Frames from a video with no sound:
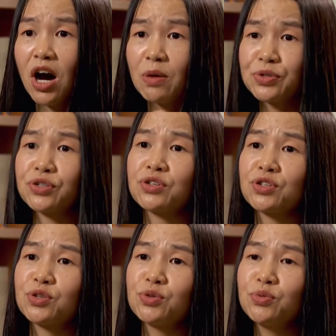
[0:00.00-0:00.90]

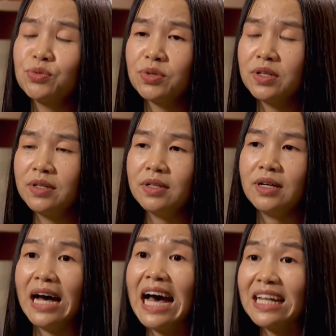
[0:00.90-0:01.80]
options to
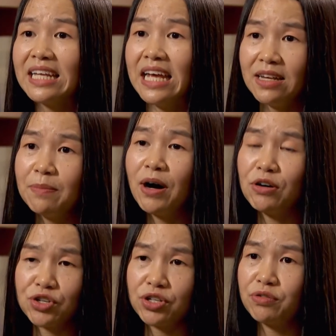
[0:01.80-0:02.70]
add any
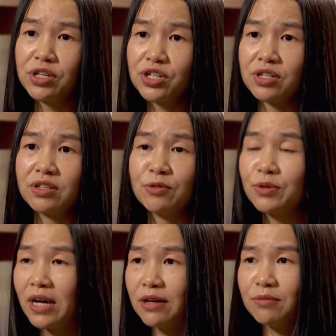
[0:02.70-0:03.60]
power generation.
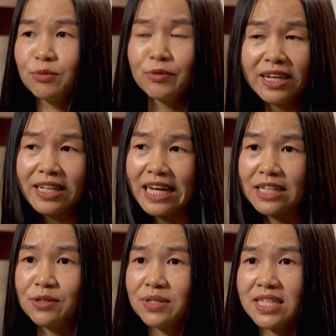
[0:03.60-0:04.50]
I would
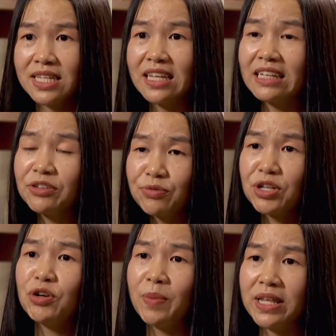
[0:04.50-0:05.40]
like to see that
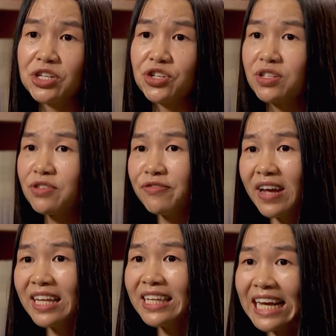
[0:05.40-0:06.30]
renewable energy is
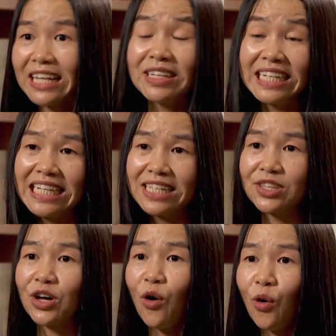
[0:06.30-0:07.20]
very likely lead to
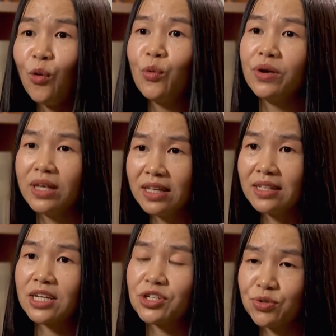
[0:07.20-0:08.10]
the whole
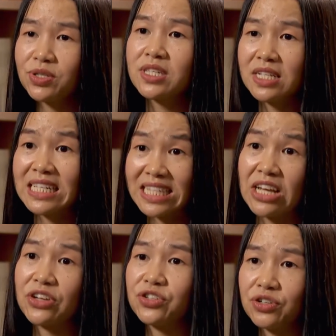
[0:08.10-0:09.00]
electricity
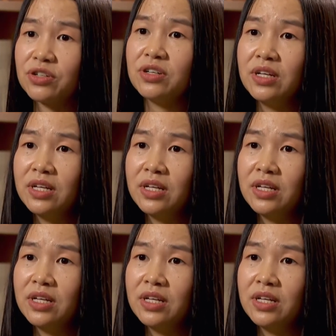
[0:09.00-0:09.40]
sector.